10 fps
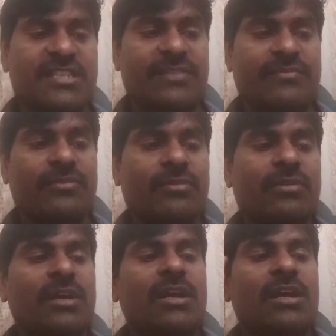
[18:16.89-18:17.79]
Therefore,
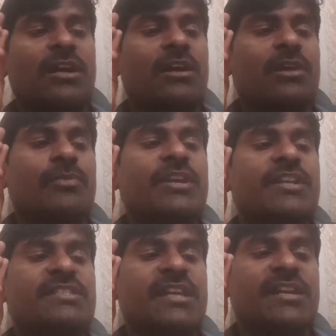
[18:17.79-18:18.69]

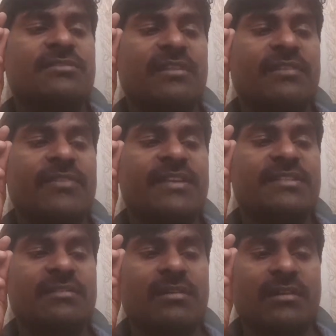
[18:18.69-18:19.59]
carbonates and
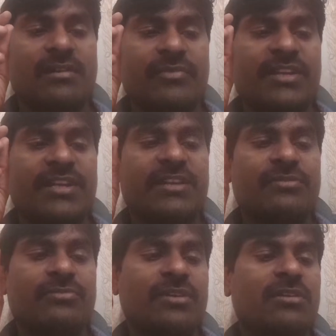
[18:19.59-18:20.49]
sulfides are converted
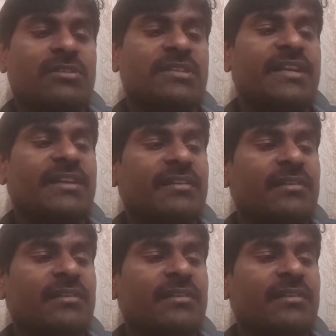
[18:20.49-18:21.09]
into the oxide